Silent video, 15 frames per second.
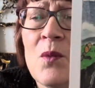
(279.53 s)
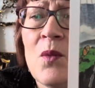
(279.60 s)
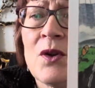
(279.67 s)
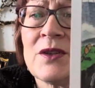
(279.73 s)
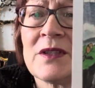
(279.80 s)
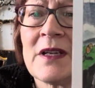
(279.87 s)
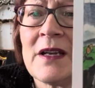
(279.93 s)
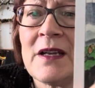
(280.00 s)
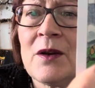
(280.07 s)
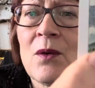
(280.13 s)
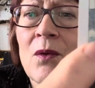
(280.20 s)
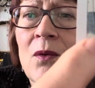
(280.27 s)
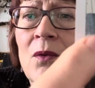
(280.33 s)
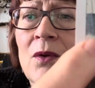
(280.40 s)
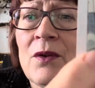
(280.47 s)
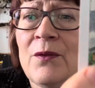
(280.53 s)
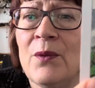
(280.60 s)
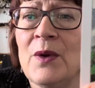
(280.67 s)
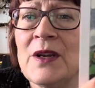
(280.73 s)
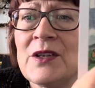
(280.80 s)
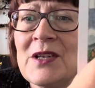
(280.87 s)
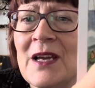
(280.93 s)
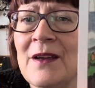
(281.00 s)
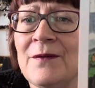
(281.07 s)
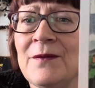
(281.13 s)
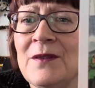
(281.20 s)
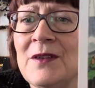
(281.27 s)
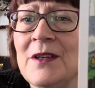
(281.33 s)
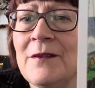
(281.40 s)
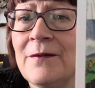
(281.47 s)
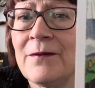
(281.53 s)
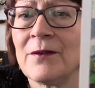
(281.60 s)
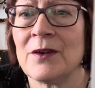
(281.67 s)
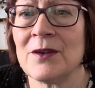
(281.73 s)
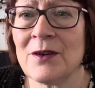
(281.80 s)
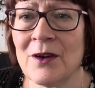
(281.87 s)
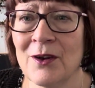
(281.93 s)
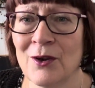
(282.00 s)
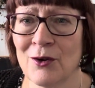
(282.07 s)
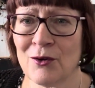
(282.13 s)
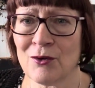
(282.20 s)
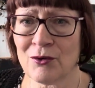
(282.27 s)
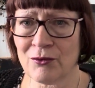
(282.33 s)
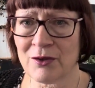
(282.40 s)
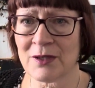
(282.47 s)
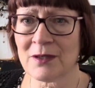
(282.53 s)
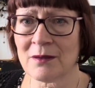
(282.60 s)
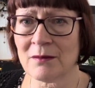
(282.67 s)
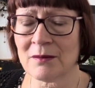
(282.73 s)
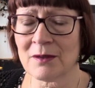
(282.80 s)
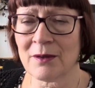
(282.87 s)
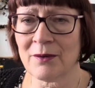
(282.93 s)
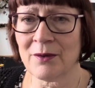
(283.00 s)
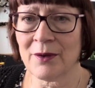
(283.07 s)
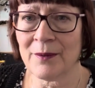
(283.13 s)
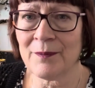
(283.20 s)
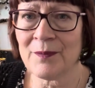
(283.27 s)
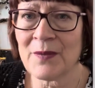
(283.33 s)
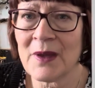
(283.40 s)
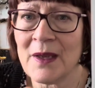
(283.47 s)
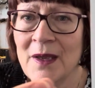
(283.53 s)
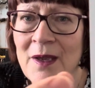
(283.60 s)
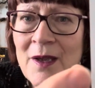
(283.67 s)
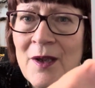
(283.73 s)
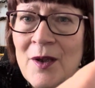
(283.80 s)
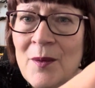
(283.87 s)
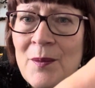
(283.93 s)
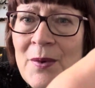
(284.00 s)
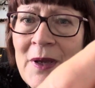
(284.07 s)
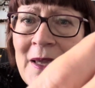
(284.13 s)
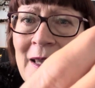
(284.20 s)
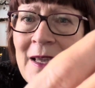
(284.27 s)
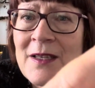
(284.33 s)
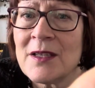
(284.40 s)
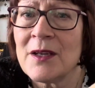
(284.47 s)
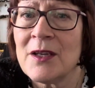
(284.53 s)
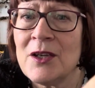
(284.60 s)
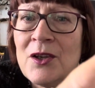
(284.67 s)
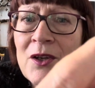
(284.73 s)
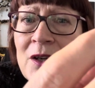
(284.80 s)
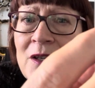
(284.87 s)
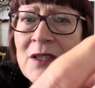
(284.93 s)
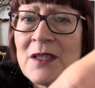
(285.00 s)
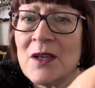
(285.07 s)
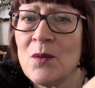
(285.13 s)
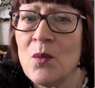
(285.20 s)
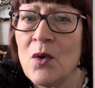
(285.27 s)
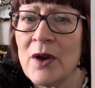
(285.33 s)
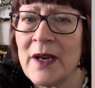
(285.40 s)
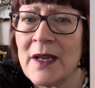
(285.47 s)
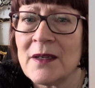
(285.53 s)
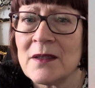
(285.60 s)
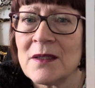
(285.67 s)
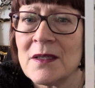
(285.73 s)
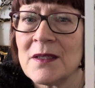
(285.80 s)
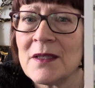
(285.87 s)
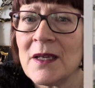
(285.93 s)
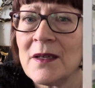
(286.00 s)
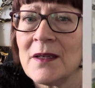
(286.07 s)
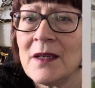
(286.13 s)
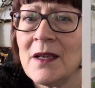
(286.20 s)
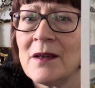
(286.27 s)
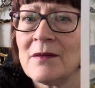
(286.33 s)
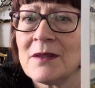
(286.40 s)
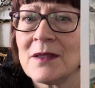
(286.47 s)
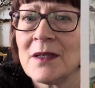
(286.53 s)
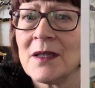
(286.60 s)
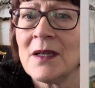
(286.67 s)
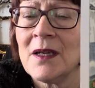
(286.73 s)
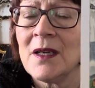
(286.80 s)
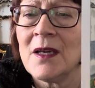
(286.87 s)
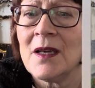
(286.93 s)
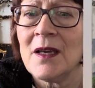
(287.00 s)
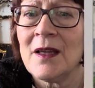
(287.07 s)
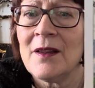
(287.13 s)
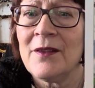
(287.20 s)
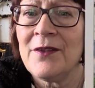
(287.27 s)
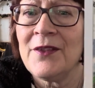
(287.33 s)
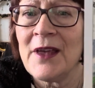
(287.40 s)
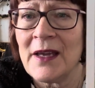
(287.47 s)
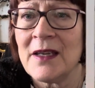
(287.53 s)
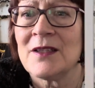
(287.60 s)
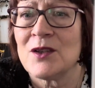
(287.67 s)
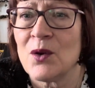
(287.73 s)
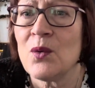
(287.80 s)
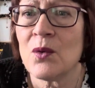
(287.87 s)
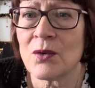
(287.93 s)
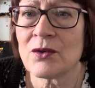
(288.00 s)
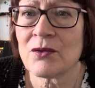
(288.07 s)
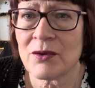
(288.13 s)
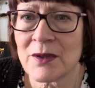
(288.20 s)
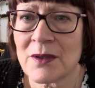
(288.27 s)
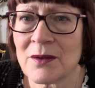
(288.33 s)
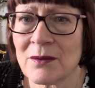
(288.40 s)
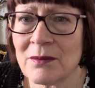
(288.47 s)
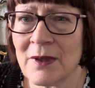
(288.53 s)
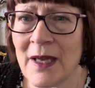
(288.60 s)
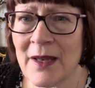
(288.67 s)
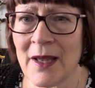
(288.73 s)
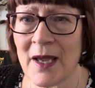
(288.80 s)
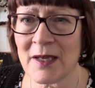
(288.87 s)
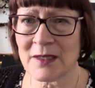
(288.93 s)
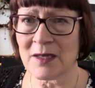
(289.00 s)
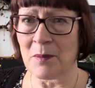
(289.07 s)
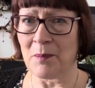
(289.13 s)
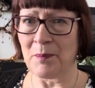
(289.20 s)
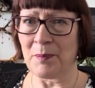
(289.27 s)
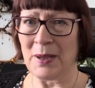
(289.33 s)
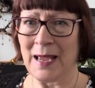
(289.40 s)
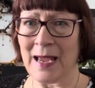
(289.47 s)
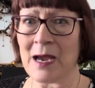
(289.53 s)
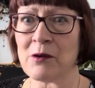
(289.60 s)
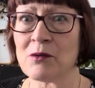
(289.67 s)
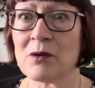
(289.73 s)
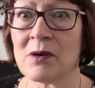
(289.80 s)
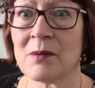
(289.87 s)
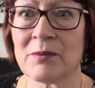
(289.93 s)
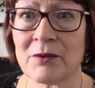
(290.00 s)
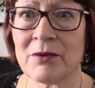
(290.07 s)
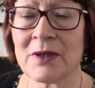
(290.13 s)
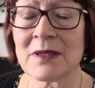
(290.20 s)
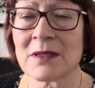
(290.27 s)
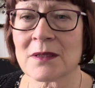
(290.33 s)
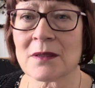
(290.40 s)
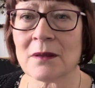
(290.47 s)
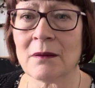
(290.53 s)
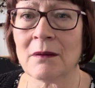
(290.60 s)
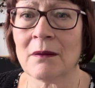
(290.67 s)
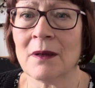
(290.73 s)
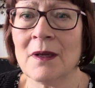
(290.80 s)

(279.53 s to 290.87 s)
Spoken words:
wands down here, all of which have different crystals on them. But here's, you can only see one end. It's this end here, isn't it? That is a quartz crystal, and that's a power-up crystal.